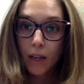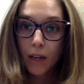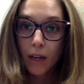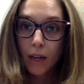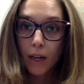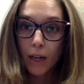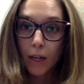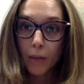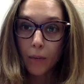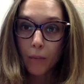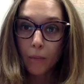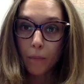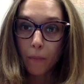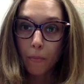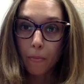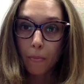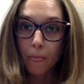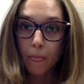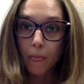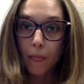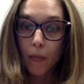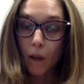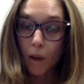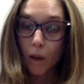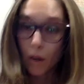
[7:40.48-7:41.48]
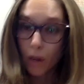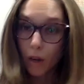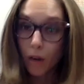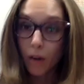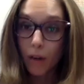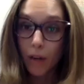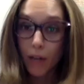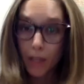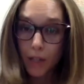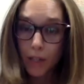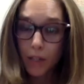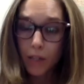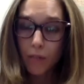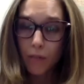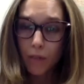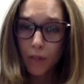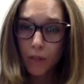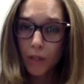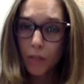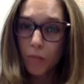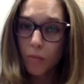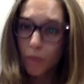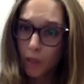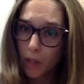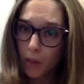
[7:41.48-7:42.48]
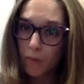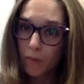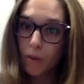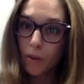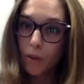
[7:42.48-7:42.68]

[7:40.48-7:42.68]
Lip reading: are insufficient really